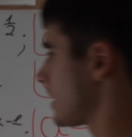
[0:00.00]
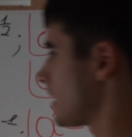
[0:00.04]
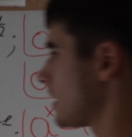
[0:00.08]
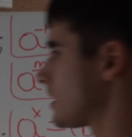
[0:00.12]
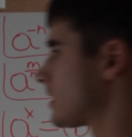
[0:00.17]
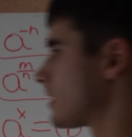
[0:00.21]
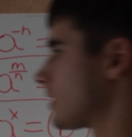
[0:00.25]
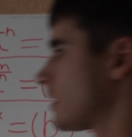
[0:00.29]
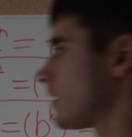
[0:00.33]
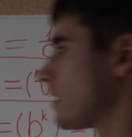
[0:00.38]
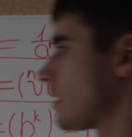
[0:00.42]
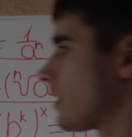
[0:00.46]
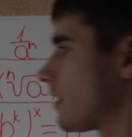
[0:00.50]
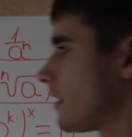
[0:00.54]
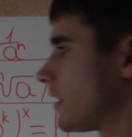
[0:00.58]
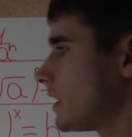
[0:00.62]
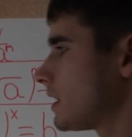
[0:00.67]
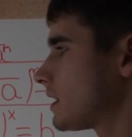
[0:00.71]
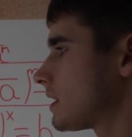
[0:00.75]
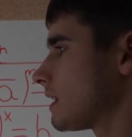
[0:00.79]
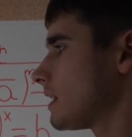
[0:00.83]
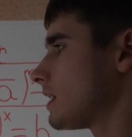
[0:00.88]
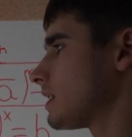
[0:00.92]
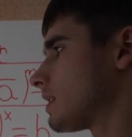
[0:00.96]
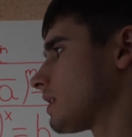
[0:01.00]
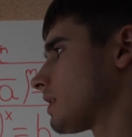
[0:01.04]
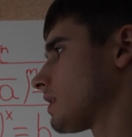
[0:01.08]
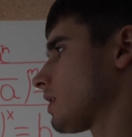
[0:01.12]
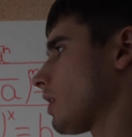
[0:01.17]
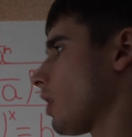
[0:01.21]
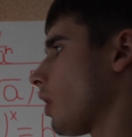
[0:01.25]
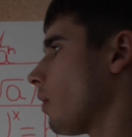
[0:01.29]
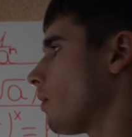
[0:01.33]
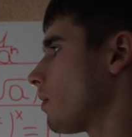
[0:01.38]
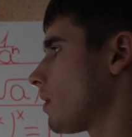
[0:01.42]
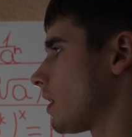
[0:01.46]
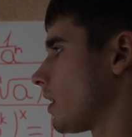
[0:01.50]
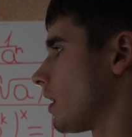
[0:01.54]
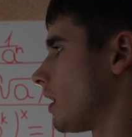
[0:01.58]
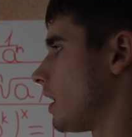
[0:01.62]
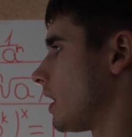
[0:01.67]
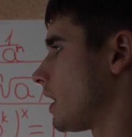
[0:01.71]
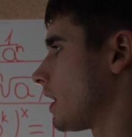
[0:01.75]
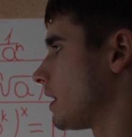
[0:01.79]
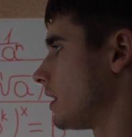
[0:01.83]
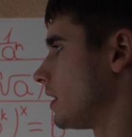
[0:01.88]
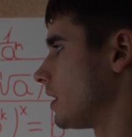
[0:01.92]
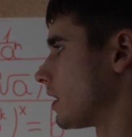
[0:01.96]
isn't over
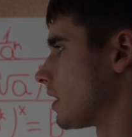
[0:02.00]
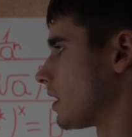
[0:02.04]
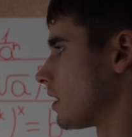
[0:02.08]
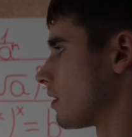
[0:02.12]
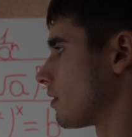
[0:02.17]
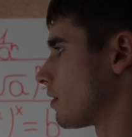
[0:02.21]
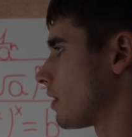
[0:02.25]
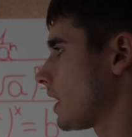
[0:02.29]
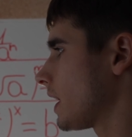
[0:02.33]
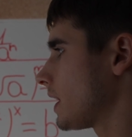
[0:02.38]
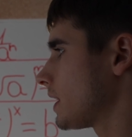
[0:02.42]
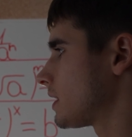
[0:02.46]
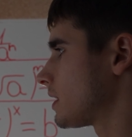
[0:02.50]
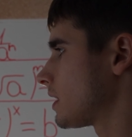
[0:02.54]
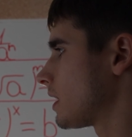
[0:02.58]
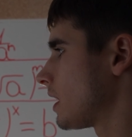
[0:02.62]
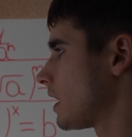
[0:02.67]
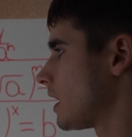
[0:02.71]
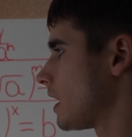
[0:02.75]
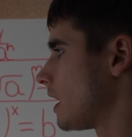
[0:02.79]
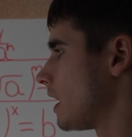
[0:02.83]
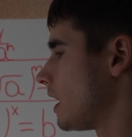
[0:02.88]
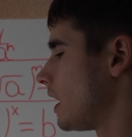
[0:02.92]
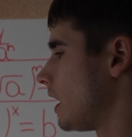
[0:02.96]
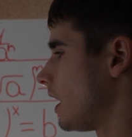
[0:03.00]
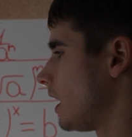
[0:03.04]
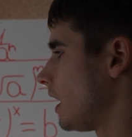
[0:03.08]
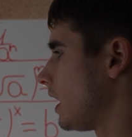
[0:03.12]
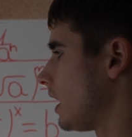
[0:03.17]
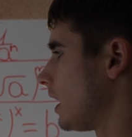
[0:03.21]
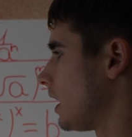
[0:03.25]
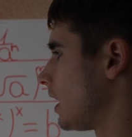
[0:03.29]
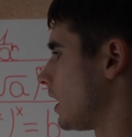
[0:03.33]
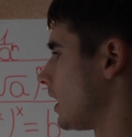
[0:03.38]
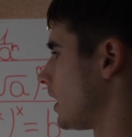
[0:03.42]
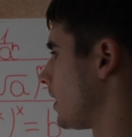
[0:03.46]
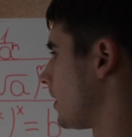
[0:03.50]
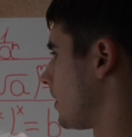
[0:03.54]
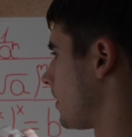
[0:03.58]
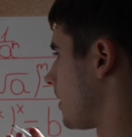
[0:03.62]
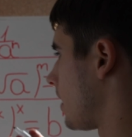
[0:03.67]
here, right? I